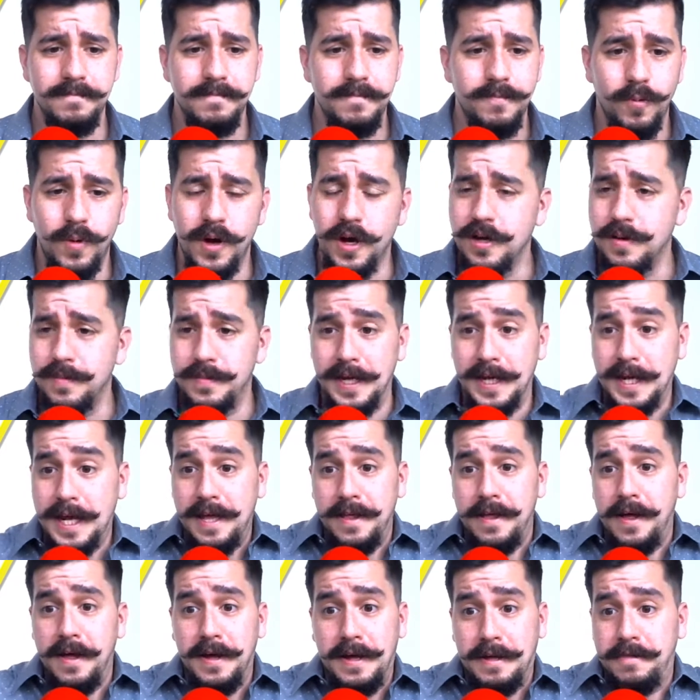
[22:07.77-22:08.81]
Welcome
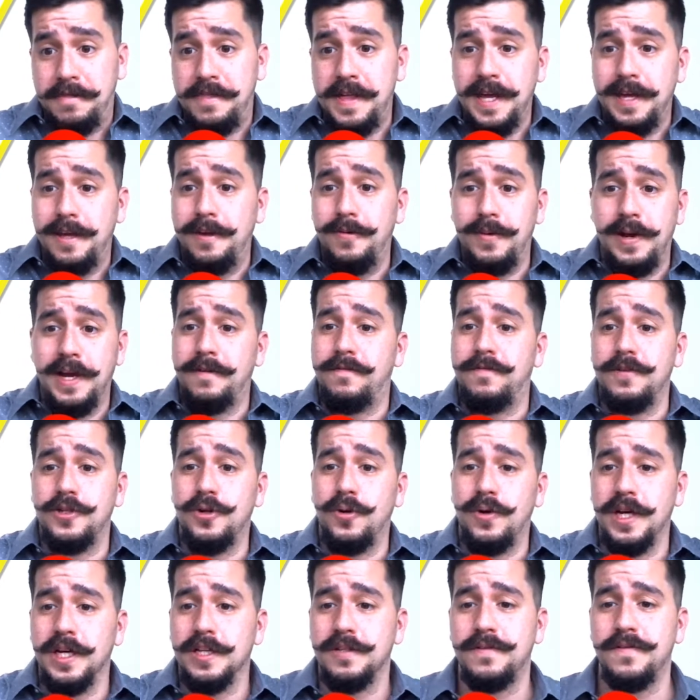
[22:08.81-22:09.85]
again. Thank you again for
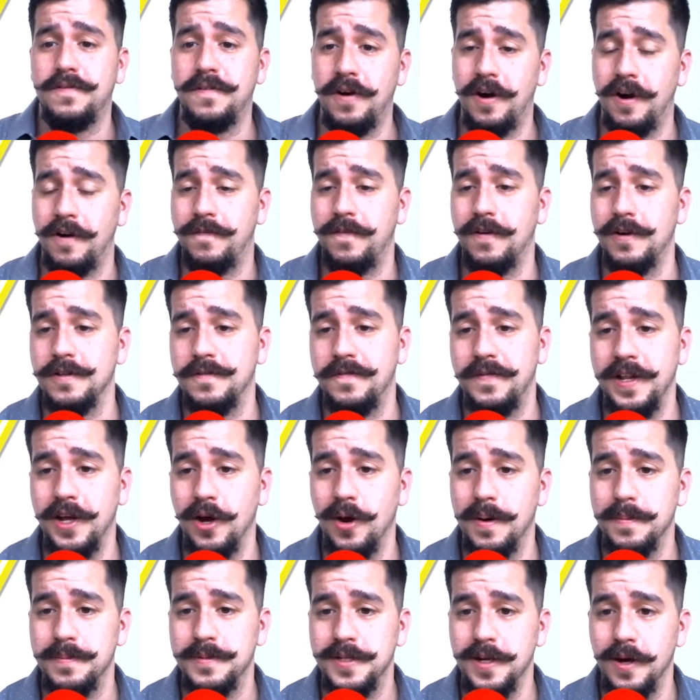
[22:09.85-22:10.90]
joining us for our first
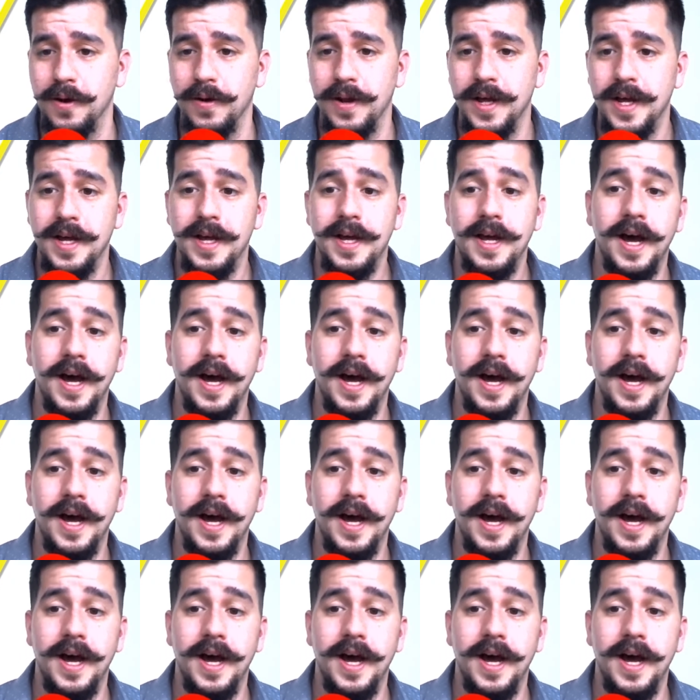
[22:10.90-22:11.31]
video episode.